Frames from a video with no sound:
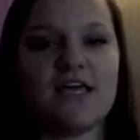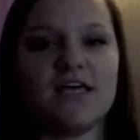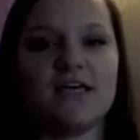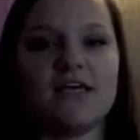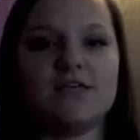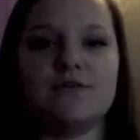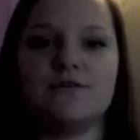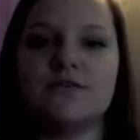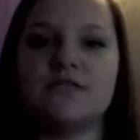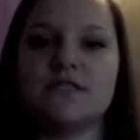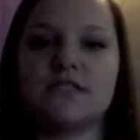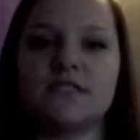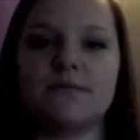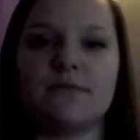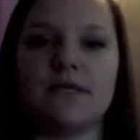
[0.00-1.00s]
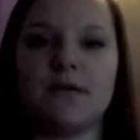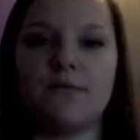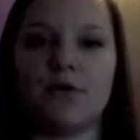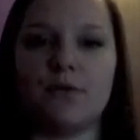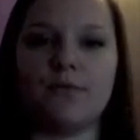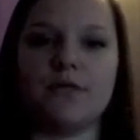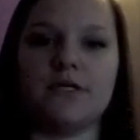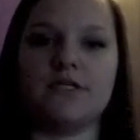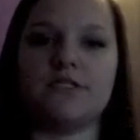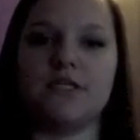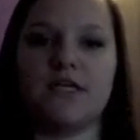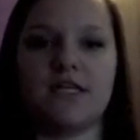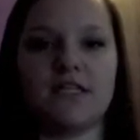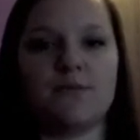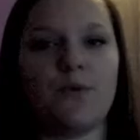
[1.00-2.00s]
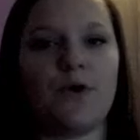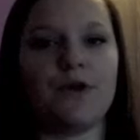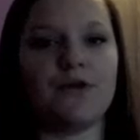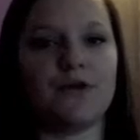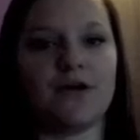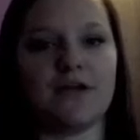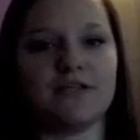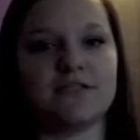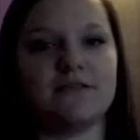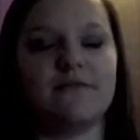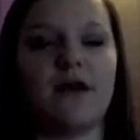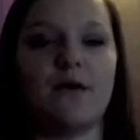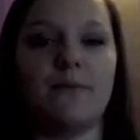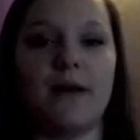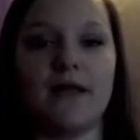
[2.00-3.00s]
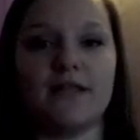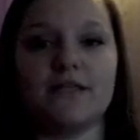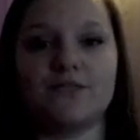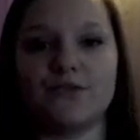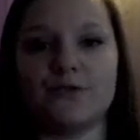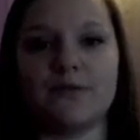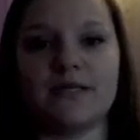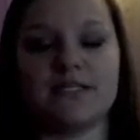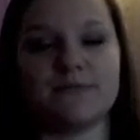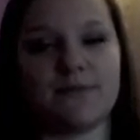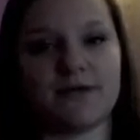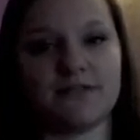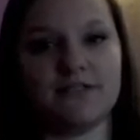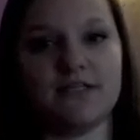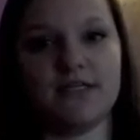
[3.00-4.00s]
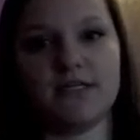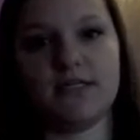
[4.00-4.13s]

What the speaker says: He used this simile appropriately to get the point across of how bad his roommate smelled.